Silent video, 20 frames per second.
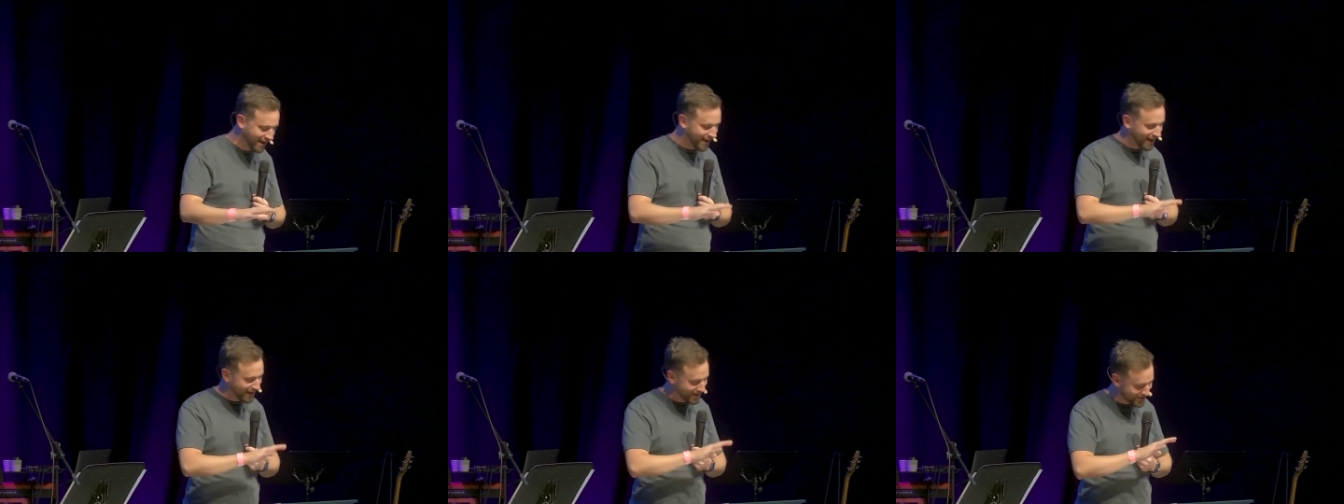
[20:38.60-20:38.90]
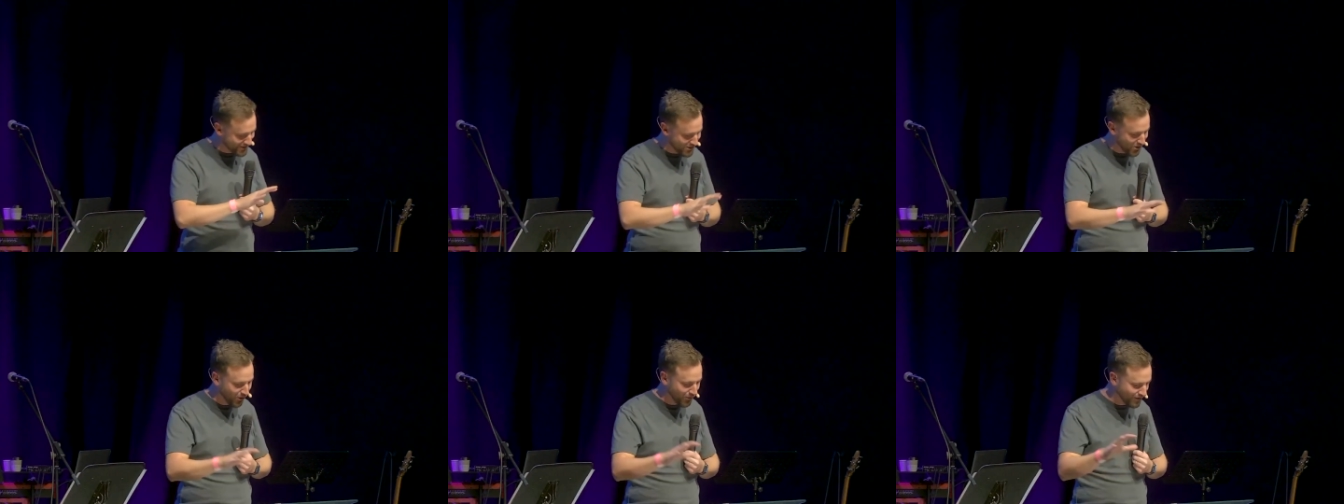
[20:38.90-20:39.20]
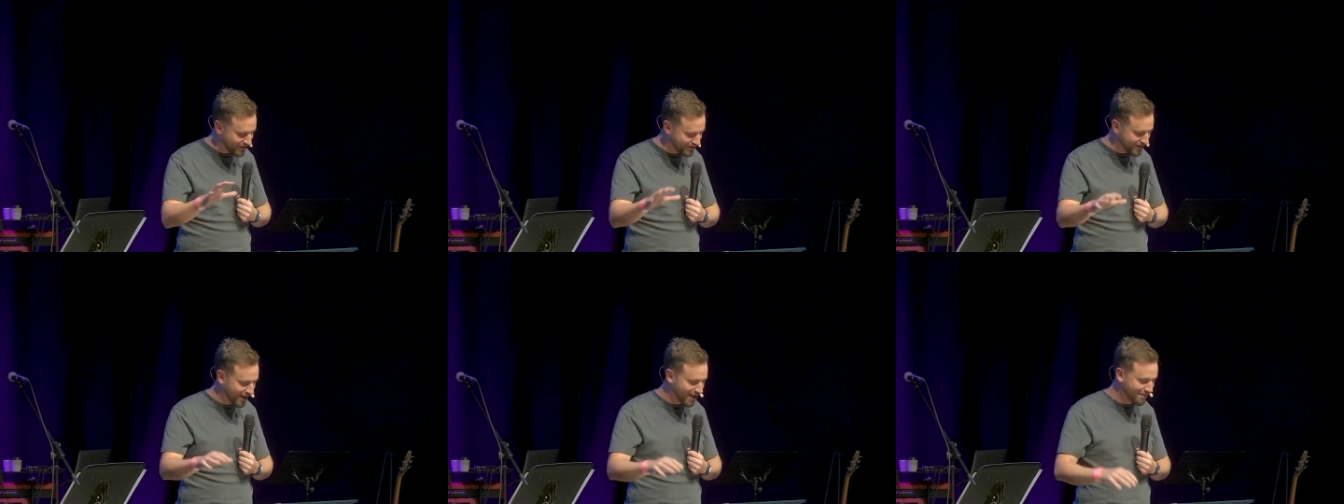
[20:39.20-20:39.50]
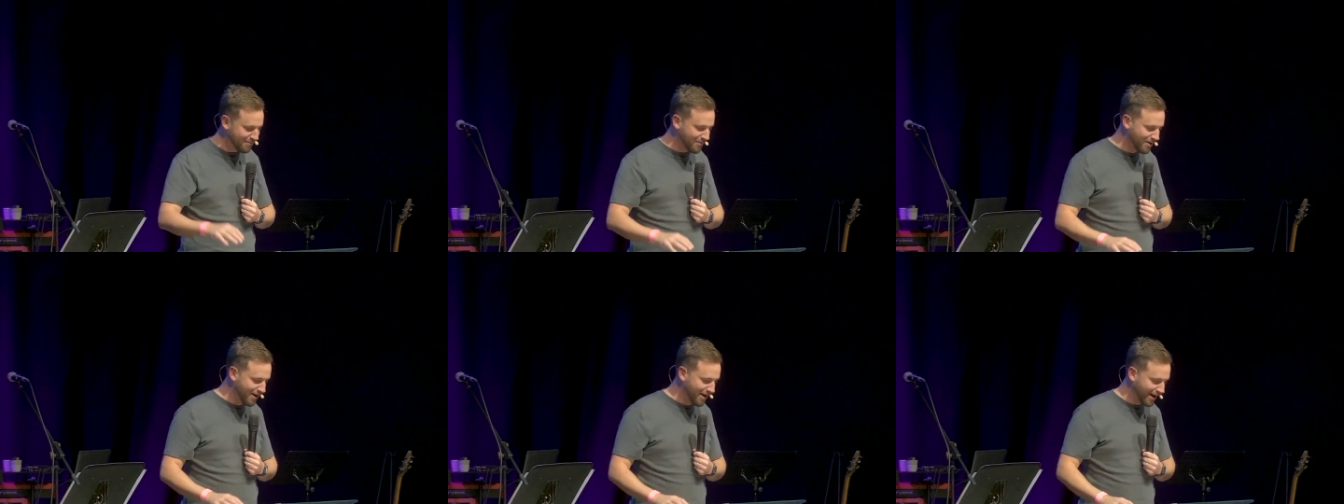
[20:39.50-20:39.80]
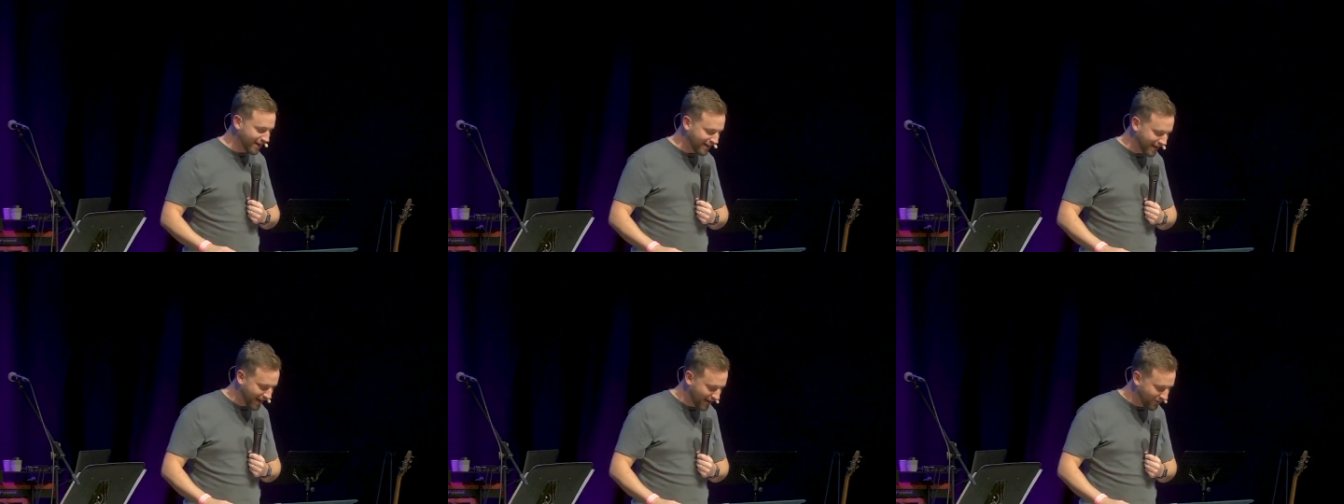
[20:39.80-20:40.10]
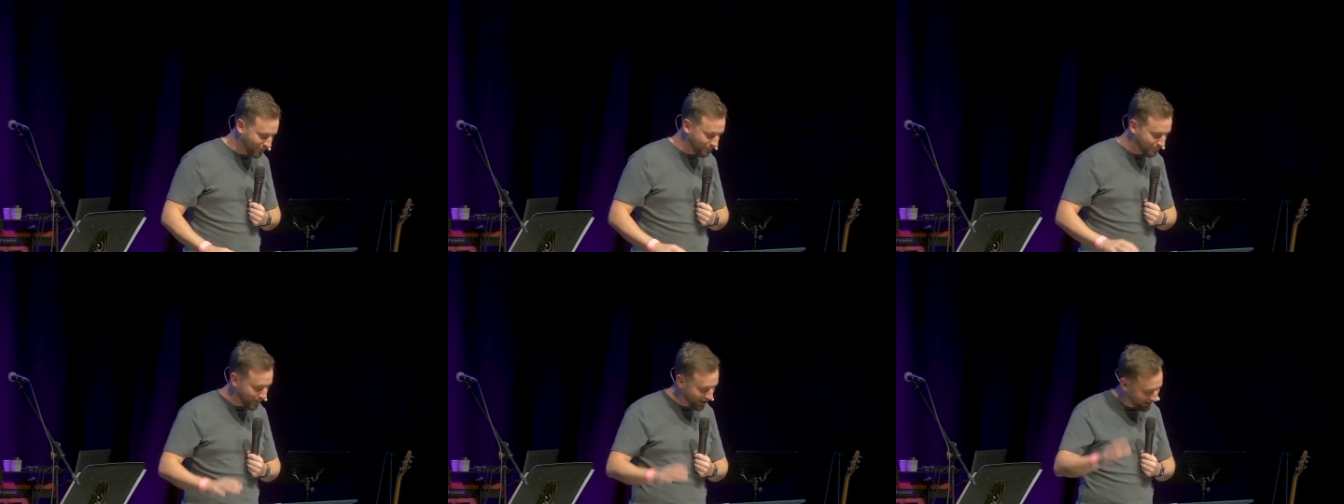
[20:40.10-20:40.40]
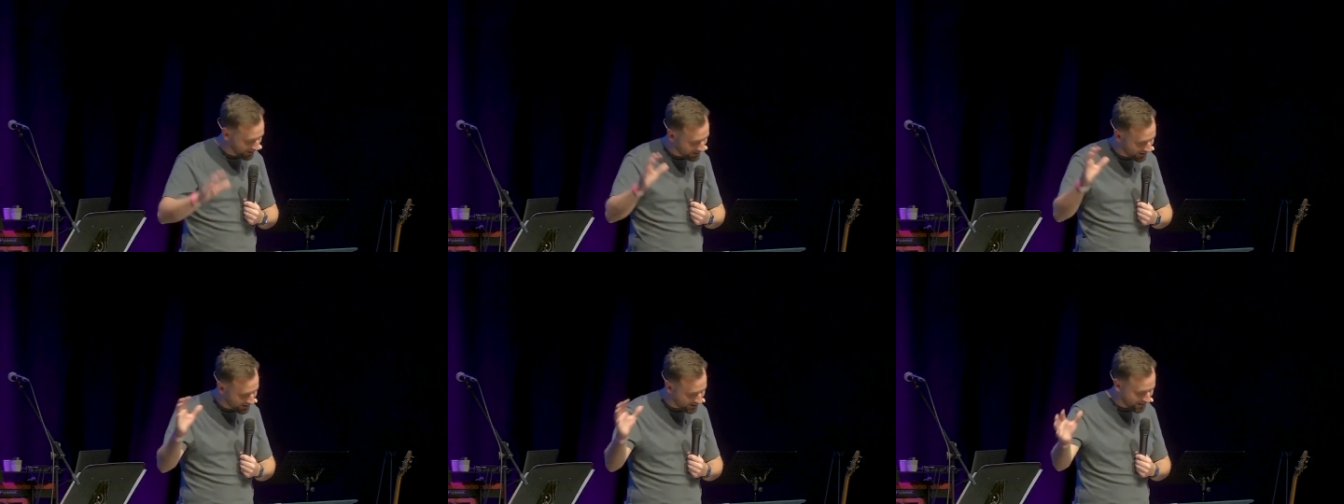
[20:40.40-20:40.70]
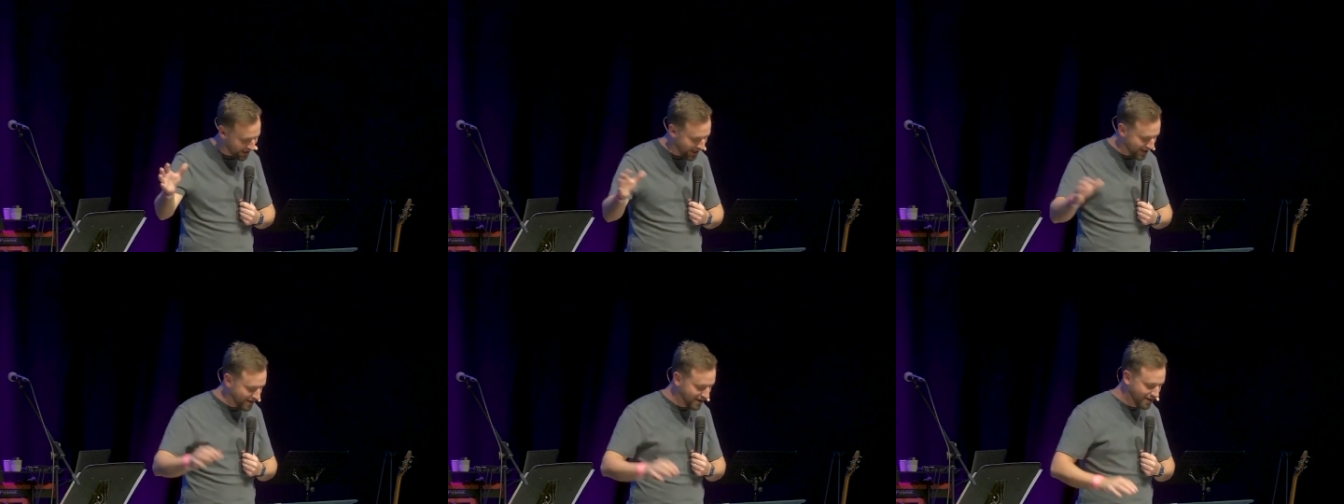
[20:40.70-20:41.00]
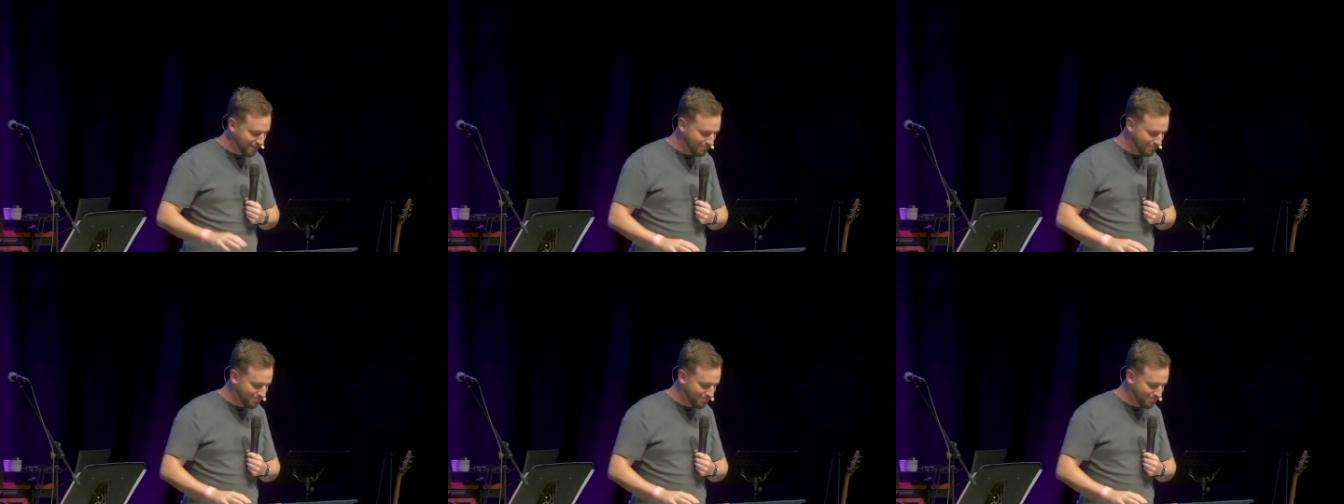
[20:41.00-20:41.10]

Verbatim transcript: It's not the same account. But as I say,